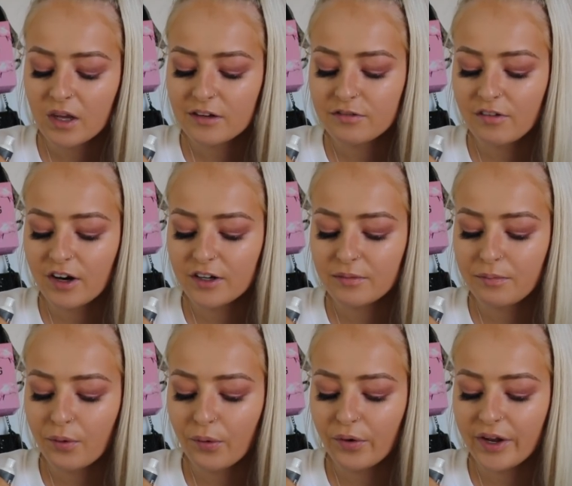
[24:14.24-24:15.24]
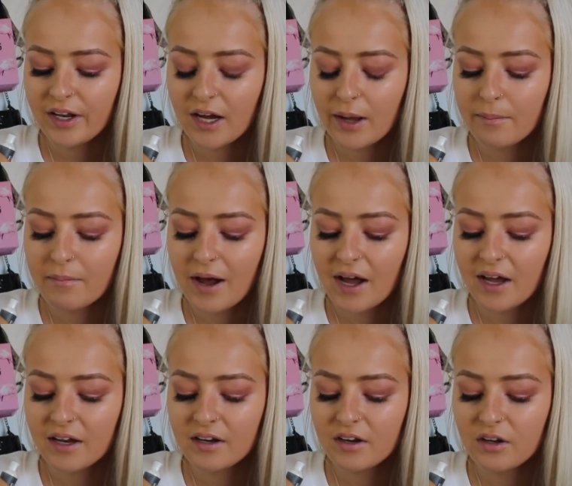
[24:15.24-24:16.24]
I'd find a boy, like a
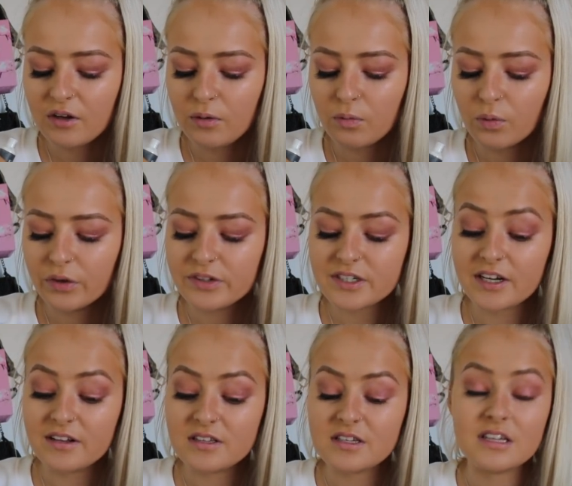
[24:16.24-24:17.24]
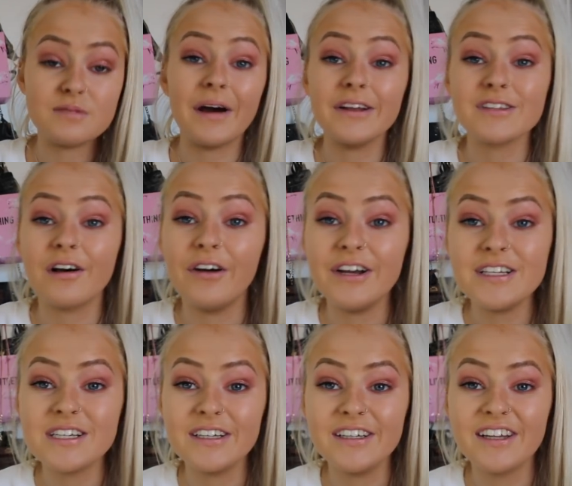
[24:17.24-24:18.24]
man, who wants kids as bad as I
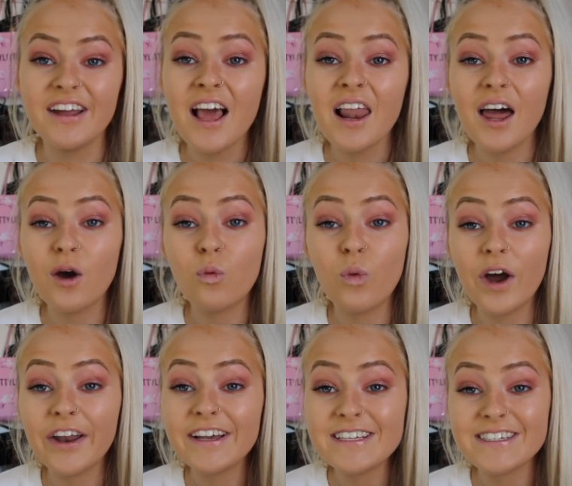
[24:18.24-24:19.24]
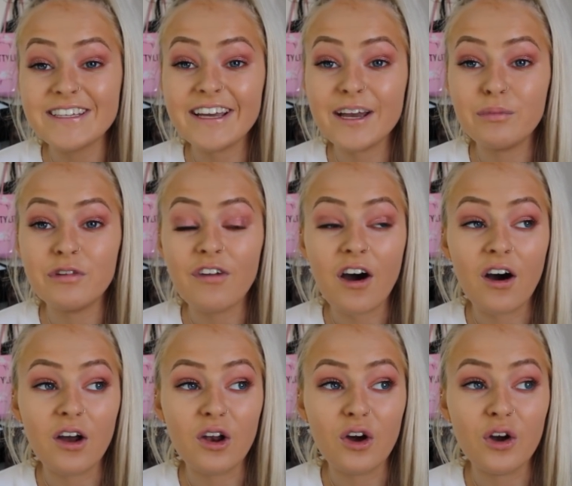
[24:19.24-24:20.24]
do. Like, when I see him with
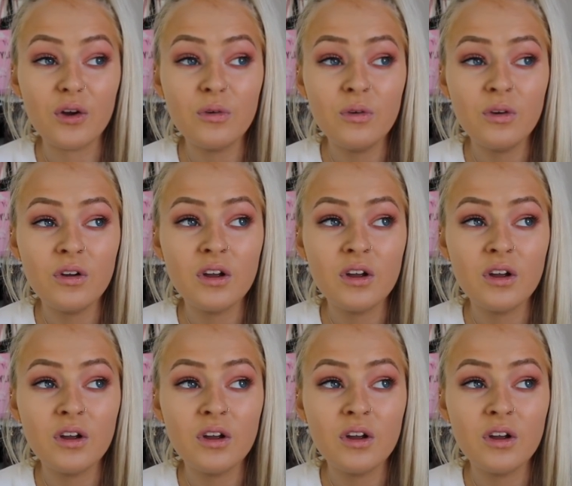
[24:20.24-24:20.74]
Arlo,